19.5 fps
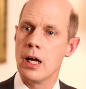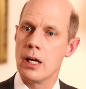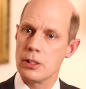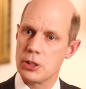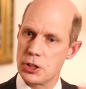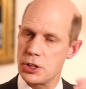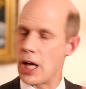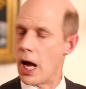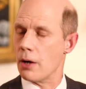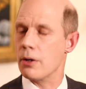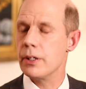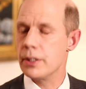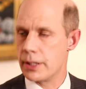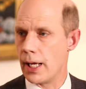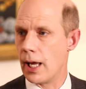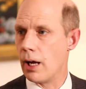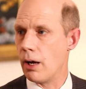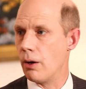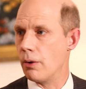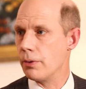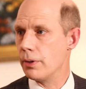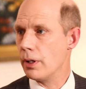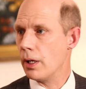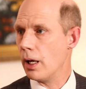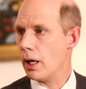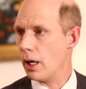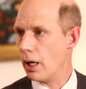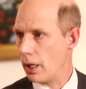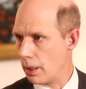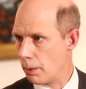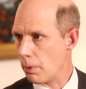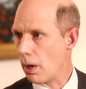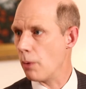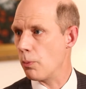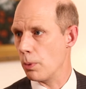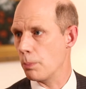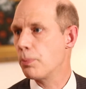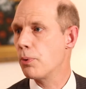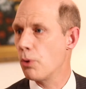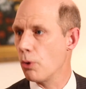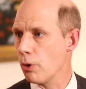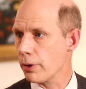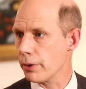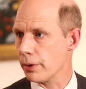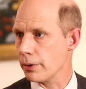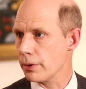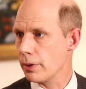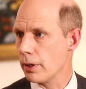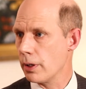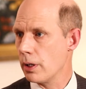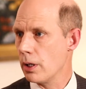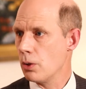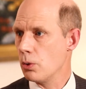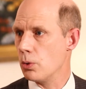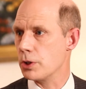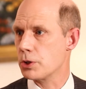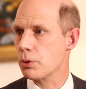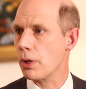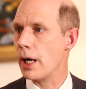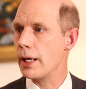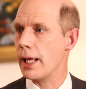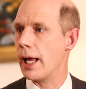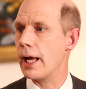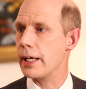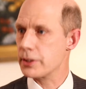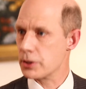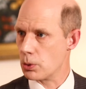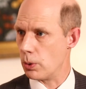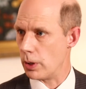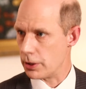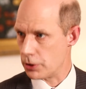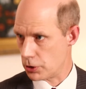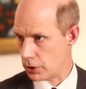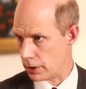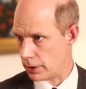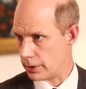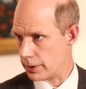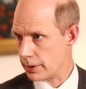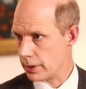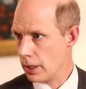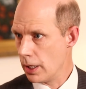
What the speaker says: shouted down a reporter who had tried to ask questions.